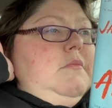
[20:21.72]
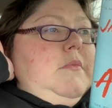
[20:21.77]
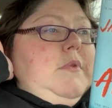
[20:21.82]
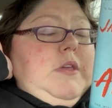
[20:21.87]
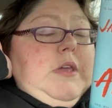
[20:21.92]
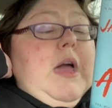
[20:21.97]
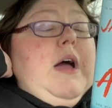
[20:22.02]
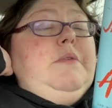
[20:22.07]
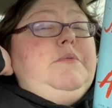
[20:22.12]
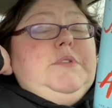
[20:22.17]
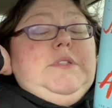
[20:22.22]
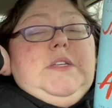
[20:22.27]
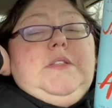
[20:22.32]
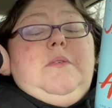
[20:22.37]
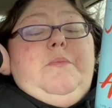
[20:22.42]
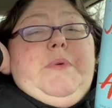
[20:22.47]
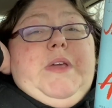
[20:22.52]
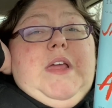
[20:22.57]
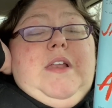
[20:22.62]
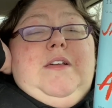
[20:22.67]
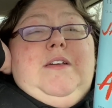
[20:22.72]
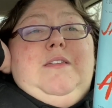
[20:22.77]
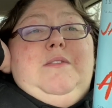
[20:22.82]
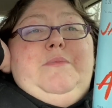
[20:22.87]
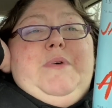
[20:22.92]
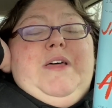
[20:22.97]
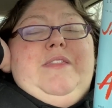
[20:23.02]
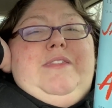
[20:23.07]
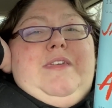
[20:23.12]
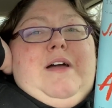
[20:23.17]
yeah, it was at the beginning of the
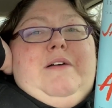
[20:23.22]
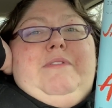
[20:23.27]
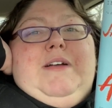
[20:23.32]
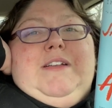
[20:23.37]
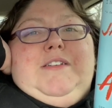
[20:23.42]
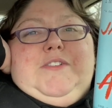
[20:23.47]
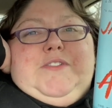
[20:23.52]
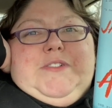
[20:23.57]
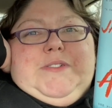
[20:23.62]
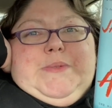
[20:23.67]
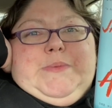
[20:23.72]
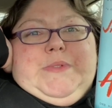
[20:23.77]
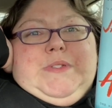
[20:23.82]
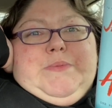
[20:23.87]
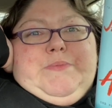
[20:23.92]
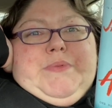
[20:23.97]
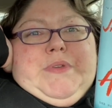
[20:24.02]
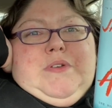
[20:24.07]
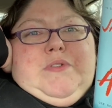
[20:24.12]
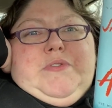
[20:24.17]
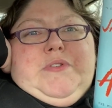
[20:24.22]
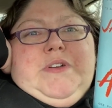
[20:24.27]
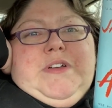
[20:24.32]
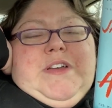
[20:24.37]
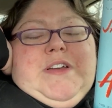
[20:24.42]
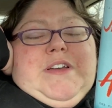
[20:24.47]
month I read The Christmas Appeal.